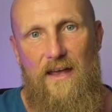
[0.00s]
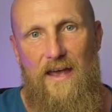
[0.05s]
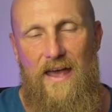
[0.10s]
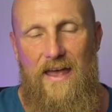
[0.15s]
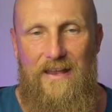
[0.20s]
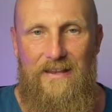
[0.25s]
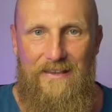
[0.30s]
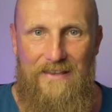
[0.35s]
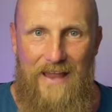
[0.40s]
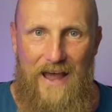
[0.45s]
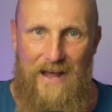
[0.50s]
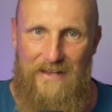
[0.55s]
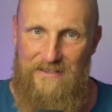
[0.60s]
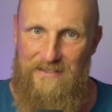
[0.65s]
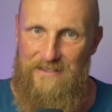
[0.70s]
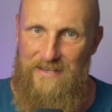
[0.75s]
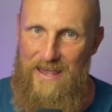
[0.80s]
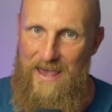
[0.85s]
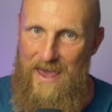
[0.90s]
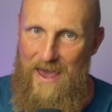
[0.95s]
And that's
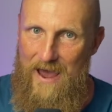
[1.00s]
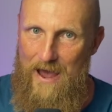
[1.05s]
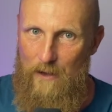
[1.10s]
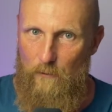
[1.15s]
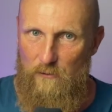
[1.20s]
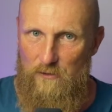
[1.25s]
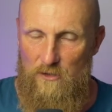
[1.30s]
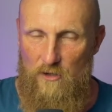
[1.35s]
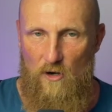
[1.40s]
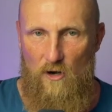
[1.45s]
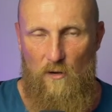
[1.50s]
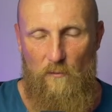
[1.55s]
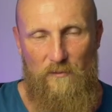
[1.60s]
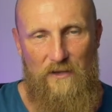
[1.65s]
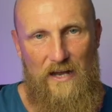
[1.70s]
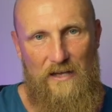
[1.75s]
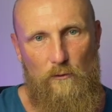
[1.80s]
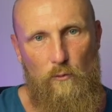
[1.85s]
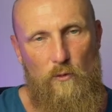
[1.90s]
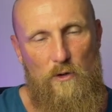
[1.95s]
the outcome
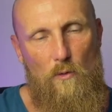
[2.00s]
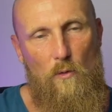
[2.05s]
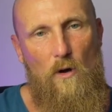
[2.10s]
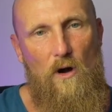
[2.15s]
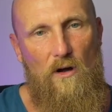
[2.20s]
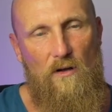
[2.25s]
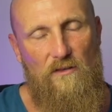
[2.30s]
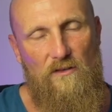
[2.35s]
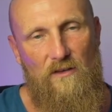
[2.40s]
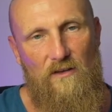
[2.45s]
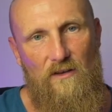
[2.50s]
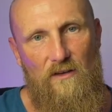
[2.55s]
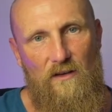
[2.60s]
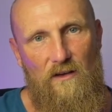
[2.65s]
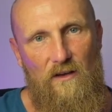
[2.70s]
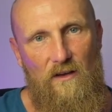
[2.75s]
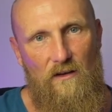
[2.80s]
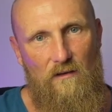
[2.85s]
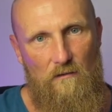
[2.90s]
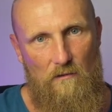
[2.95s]
that we want,
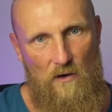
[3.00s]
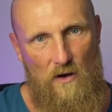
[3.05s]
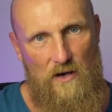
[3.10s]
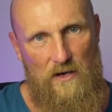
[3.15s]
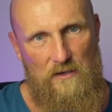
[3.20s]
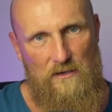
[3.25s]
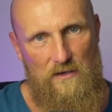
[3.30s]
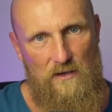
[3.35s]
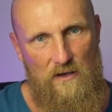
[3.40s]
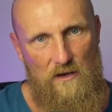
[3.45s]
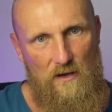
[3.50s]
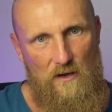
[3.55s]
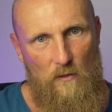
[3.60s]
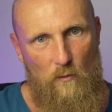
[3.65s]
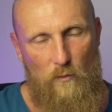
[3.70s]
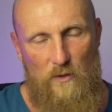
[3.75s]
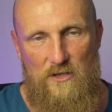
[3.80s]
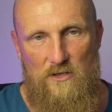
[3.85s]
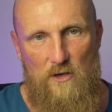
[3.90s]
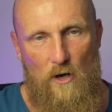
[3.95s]
right?
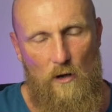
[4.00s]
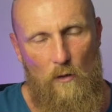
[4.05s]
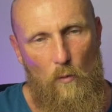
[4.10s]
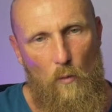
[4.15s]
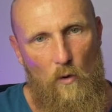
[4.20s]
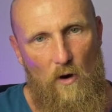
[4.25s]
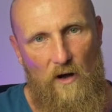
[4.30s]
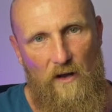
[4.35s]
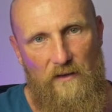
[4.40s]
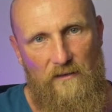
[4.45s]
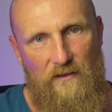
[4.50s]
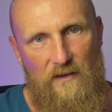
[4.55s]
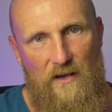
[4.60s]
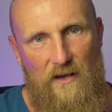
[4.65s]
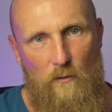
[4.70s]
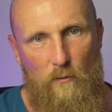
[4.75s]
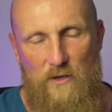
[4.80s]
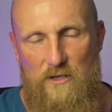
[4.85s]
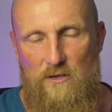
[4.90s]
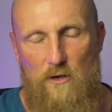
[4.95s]
We don't want
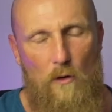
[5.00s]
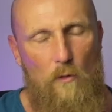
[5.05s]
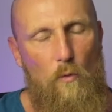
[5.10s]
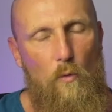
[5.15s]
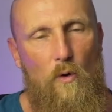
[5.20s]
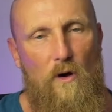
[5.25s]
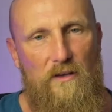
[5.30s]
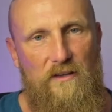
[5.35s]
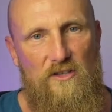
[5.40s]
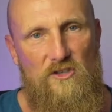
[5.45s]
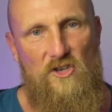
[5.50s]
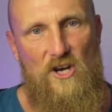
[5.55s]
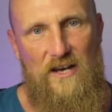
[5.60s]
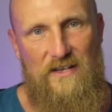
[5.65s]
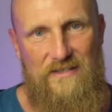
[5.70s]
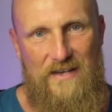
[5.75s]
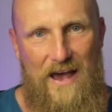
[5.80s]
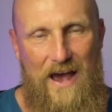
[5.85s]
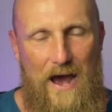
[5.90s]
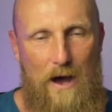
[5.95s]

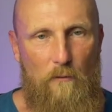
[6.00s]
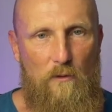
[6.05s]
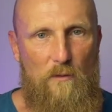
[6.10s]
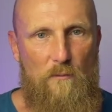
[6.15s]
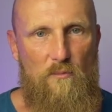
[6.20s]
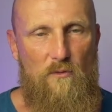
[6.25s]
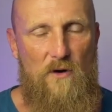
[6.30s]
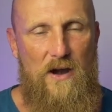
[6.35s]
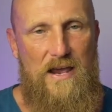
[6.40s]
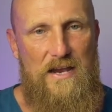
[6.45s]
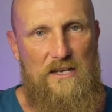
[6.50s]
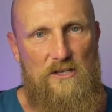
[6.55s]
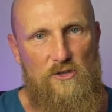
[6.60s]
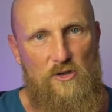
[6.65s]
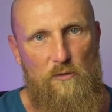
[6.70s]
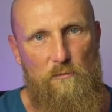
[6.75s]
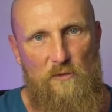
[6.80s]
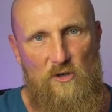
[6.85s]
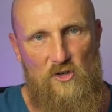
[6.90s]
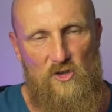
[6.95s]
just our brain
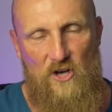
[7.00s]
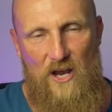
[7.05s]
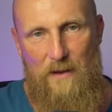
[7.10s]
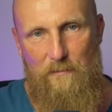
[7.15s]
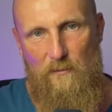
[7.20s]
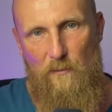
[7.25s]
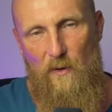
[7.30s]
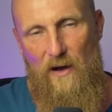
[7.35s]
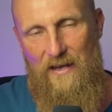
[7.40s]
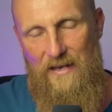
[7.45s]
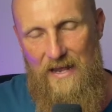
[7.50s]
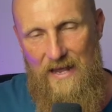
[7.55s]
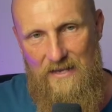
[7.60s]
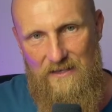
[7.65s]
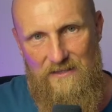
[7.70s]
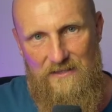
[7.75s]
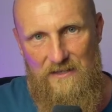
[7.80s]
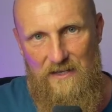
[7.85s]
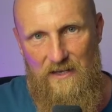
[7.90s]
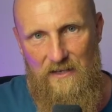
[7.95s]
to be shaped by
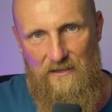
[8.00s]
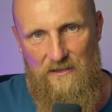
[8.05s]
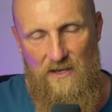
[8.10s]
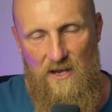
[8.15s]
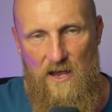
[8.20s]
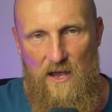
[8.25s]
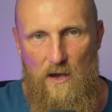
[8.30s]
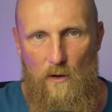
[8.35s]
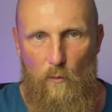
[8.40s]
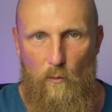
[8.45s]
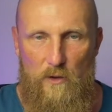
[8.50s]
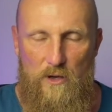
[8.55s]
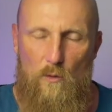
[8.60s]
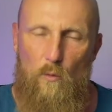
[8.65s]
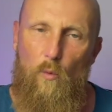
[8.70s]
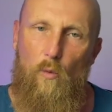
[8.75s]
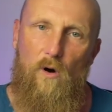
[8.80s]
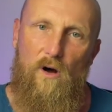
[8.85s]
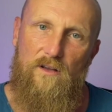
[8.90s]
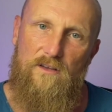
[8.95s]
instincts. We
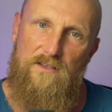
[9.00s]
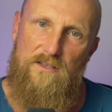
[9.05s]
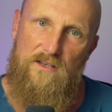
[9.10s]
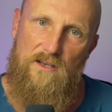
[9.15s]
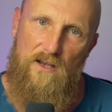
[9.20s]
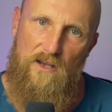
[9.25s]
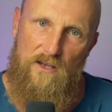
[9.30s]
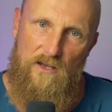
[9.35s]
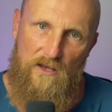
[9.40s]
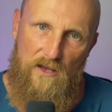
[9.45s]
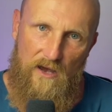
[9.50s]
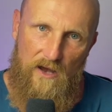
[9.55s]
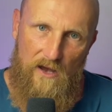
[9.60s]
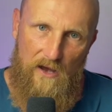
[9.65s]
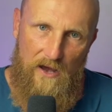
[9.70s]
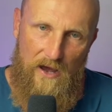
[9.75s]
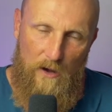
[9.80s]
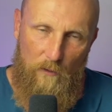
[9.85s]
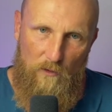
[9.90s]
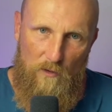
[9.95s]
want
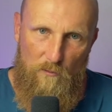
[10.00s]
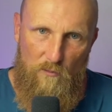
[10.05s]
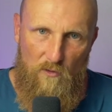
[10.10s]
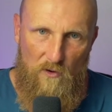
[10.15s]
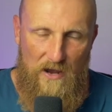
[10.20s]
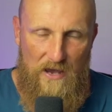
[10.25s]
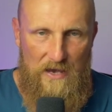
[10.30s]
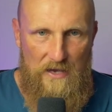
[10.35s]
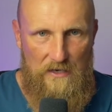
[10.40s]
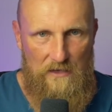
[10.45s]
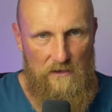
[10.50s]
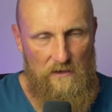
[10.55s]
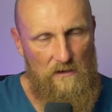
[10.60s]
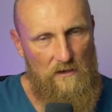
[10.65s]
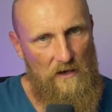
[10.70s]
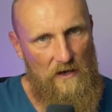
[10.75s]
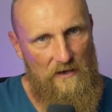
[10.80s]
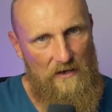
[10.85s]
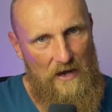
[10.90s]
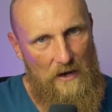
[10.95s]
our brain
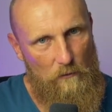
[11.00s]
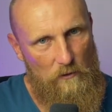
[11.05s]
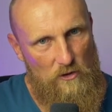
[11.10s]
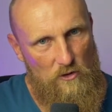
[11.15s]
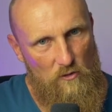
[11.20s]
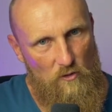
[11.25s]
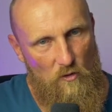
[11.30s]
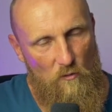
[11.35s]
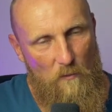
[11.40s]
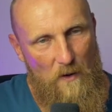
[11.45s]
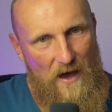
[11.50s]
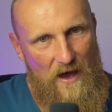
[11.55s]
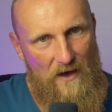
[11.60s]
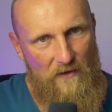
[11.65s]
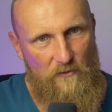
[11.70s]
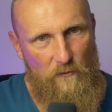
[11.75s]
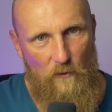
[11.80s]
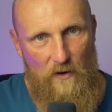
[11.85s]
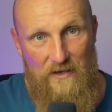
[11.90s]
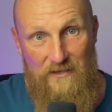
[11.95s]
and our neural
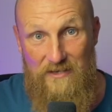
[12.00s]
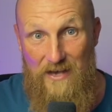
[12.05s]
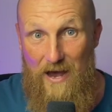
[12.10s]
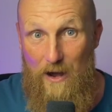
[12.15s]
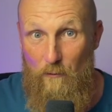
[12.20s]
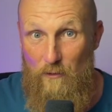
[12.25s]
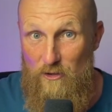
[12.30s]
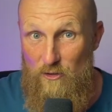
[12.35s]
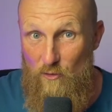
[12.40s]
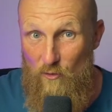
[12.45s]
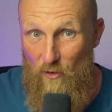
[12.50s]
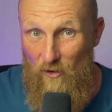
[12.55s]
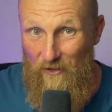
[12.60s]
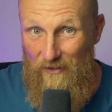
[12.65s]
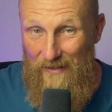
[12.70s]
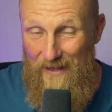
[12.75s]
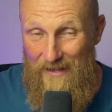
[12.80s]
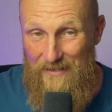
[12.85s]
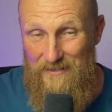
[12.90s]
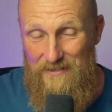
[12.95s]
pathways, our neural
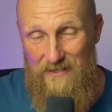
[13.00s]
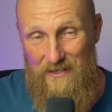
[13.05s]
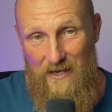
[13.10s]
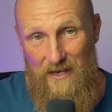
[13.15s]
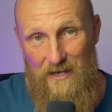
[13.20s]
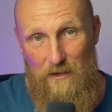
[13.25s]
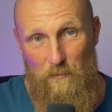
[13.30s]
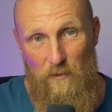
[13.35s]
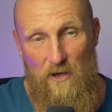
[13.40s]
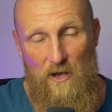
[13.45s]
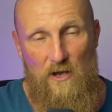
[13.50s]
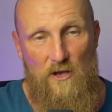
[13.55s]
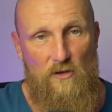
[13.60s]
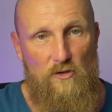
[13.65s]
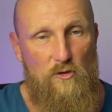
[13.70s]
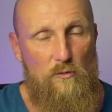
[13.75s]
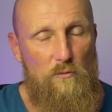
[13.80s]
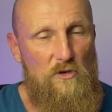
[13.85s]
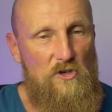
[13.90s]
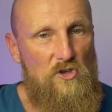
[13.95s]
landscape
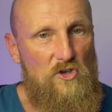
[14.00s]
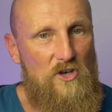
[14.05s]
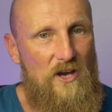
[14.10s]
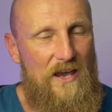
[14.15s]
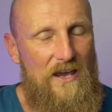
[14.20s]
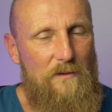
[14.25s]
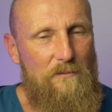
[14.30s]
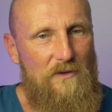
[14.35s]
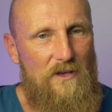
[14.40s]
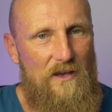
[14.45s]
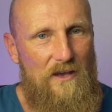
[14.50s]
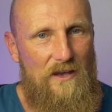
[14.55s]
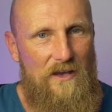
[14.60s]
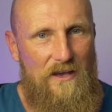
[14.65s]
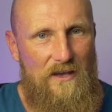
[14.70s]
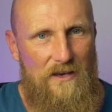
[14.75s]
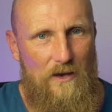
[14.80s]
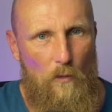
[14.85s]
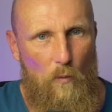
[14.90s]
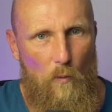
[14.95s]
to be shaped
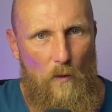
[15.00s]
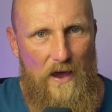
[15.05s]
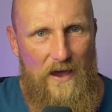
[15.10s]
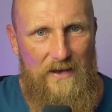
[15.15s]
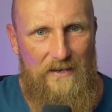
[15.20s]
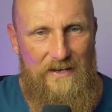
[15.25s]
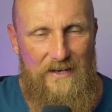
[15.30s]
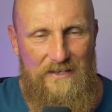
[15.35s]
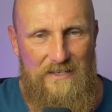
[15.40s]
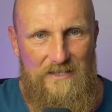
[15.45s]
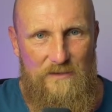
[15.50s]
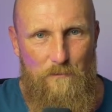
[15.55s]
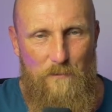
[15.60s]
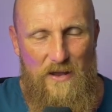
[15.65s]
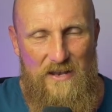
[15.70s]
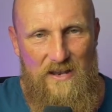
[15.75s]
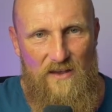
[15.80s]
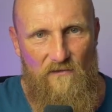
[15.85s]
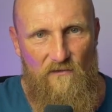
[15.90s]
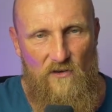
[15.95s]
in a way that is
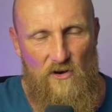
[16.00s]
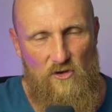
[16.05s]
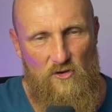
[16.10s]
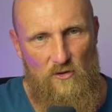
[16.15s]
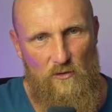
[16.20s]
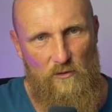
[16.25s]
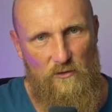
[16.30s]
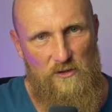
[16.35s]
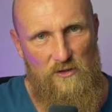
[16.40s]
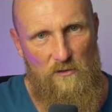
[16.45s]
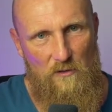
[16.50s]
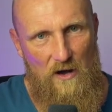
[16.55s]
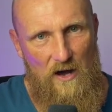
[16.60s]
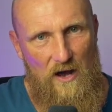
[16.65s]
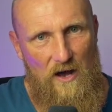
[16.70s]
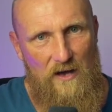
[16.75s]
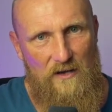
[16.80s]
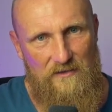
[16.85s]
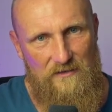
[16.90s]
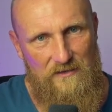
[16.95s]
beneficial to
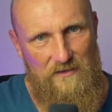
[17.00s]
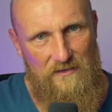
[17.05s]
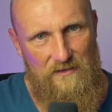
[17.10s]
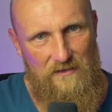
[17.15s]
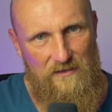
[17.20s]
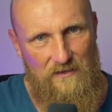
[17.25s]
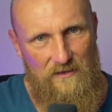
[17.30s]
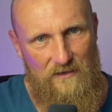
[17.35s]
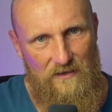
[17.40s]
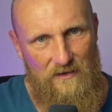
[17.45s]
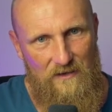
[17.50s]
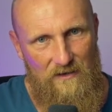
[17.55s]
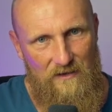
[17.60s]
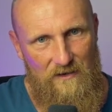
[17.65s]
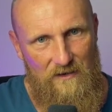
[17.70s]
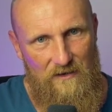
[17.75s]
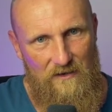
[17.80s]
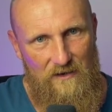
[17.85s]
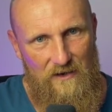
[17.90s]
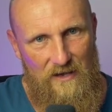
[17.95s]
us.
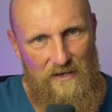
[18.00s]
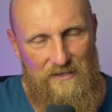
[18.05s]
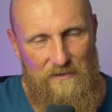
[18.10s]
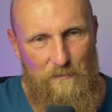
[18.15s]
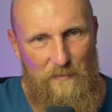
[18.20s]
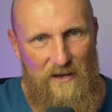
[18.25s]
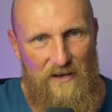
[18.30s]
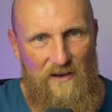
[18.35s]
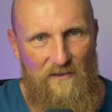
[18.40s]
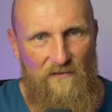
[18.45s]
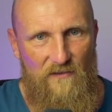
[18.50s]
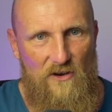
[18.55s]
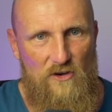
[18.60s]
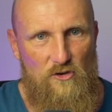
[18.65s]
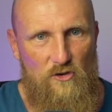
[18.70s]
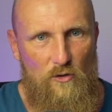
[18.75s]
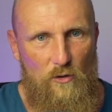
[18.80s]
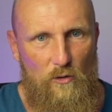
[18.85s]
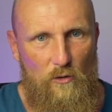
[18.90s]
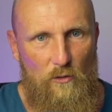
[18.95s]
It's
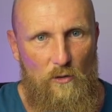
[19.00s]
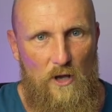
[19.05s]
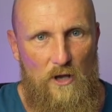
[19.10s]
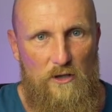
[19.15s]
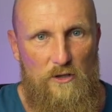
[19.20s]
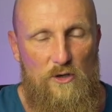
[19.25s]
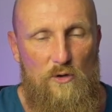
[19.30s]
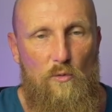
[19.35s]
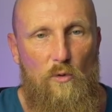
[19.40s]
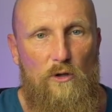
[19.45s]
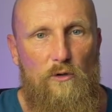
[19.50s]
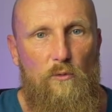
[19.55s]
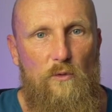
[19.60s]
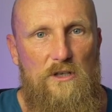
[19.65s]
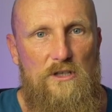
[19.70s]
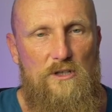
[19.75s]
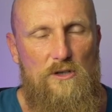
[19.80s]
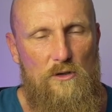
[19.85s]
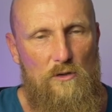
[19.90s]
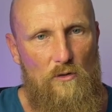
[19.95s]
beneficial to what we
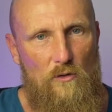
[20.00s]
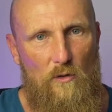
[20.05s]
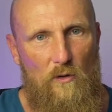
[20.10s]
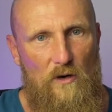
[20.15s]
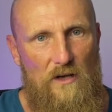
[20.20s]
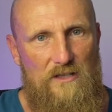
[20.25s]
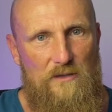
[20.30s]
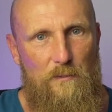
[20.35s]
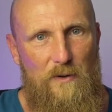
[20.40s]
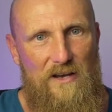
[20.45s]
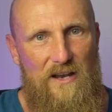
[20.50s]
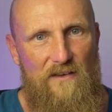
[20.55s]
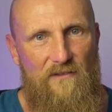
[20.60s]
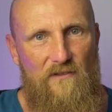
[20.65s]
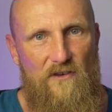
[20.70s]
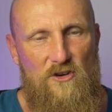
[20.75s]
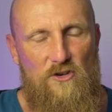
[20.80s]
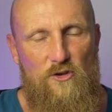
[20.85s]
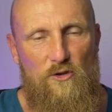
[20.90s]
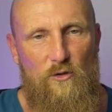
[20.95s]
do. It's
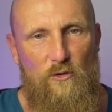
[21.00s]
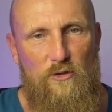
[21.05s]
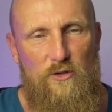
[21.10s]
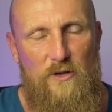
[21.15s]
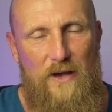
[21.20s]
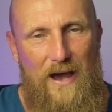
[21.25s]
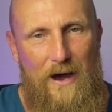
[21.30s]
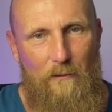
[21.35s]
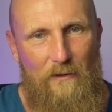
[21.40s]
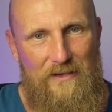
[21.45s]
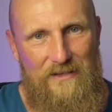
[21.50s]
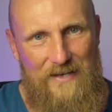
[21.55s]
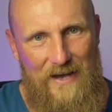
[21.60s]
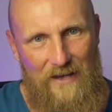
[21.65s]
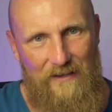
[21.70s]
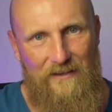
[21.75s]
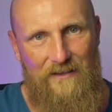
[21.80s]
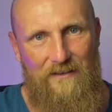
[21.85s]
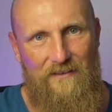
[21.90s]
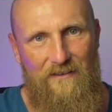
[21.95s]
beneficial to our
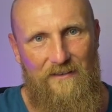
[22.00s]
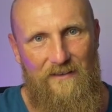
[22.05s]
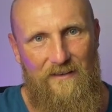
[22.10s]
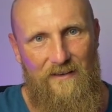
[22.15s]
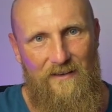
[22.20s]
talents.